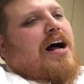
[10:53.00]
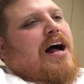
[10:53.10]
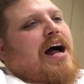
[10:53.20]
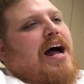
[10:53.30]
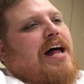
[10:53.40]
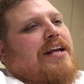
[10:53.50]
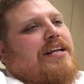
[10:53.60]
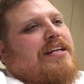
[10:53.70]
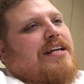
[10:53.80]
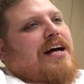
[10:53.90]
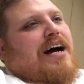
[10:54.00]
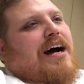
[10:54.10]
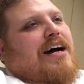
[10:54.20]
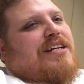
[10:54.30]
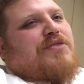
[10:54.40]
and
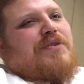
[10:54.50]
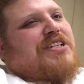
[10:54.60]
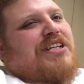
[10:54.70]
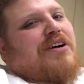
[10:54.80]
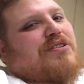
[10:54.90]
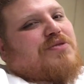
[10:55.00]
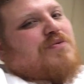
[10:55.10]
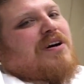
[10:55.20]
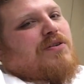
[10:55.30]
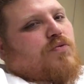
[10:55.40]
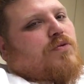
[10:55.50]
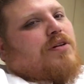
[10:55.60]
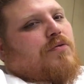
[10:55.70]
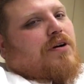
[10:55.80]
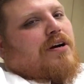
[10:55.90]
I switch it out to what
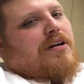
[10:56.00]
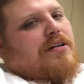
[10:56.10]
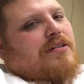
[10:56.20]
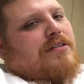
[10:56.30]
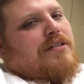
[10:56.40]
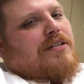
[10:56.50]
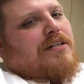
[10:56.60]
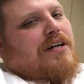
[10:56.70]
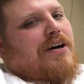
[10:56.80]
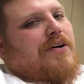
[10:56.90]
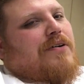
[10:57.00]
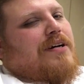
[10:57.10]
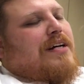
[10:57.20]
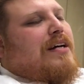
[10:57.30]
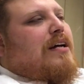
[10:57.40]
will work, you know.
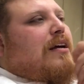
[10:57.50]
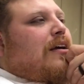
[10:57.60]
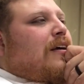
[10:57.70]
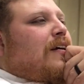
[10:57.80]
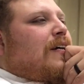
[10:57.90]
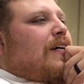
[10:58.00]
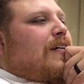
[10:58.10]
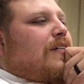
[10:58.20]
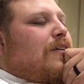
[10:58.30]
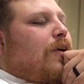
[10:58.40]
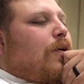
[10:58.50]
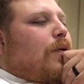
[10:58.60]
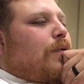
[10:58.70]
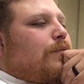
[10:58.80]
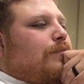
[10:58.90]

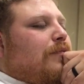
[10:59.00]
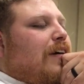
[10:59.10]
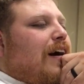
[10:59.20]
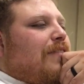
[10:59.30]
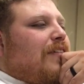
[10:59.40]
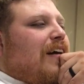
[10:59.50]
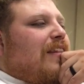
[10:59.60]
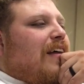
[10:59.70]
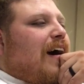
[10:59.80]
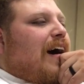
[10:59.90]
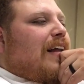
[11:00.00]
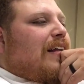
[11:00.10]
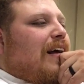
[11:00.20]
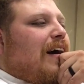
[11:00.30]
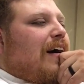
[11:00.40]
So I've done that,
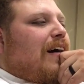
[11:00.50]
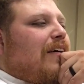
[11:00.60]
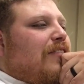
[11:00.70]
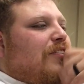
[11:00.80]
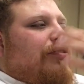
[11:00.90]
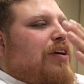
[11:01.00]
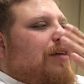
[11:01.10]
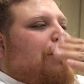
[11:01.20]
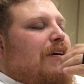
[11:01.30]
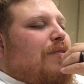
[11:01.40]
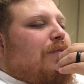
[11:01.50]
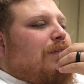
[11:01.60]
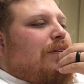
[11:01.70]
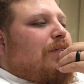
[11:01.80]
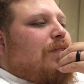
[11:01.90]
create own
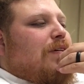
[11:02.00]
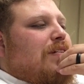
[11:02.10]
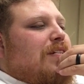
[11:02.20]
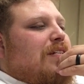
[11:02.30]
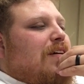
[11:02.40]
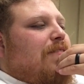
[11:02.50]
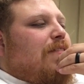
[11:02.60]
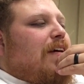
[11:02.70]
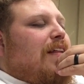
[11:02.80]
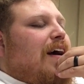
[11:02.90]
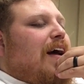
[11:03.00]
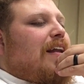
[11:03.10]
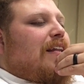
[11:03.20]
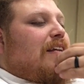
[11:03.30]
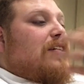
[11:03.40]
little hooks and stuff like that,
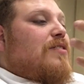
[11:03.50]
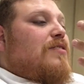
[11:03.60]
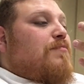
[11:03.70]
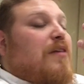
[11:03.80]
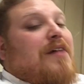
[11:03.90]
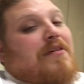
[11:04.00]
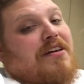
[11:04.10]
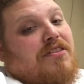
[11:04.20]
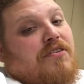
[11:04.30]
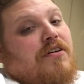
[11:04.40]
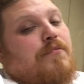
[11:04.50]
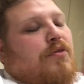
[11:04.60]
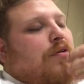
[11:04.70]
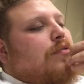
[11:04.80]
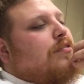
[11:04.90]
and this was probably my third
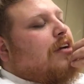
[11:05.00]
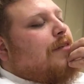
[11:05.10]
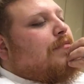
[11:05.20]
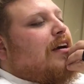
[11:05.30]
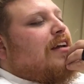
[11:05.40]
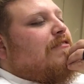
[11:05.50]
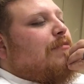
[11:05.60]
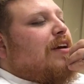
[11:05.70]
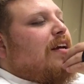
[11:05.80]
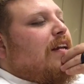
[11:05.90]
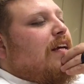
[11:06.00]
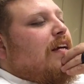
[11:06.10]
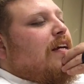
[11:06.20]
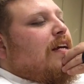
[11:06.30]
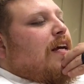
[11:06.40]
prototype that I've made,
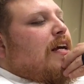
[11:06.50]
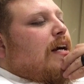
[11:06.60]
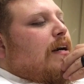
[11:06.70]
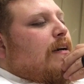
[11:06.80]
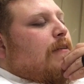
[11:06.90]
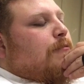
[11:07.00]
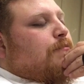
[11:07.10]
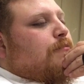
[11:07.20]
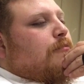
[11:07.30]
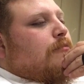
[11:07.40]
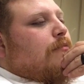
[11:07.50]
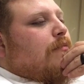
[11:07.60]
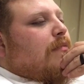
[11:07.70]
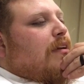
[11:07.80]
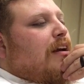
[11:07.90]
and
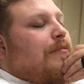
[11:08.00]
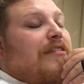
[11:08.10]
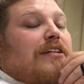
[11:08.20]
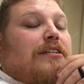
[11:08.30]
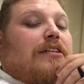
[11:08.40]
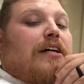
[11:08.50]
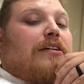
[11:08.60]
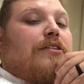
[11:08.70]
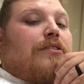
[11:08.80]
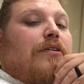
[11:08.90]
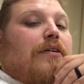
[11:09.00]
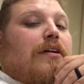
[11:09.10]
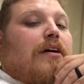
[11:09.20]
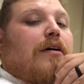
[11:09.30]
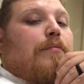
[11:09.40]
I'm maybe excited to throw it.
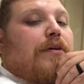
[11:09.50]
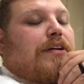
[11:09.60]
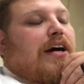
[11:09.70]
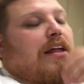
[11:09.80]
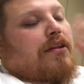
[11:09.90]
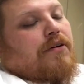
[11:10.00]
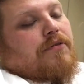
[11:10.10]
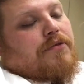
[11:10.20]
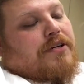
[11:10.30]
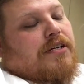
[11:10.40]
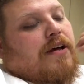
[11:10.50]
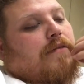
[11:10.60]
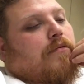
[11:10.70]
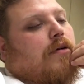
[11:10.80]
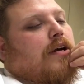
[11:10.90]
But yeah, the reason
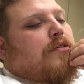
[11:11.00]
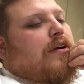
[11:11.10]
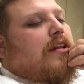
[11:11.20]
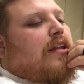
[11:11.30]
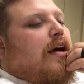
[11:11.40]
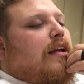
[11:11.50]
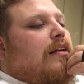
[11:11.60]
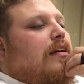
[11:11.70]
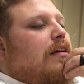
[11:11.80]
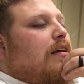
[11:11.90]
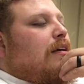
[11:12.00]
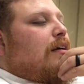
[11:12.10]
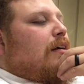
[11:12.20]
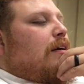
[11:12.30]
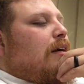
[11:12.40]
I created that,
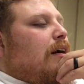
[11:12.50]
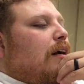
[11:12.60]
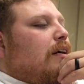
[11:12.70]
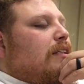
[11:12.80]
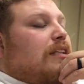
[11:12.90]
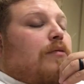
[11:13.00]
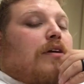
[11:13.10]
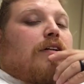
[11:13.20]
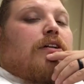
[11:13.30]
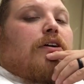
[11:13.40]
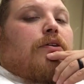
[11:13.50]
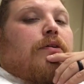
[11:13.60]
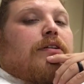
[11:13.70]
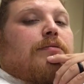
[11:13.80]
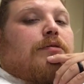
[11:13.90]
because I want to start
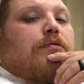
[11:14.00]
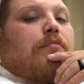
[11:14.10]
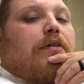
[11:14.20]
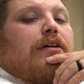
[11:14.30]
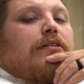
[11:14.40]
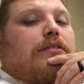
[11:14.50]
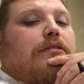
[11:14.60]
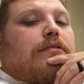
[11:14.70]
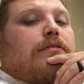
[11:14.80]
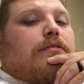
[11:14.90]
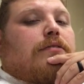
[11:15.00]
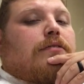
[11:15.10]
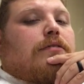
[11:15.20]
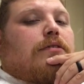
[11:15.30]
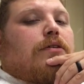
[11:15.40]
throwing some swim baits.
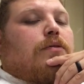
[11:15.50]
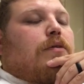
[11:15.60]
So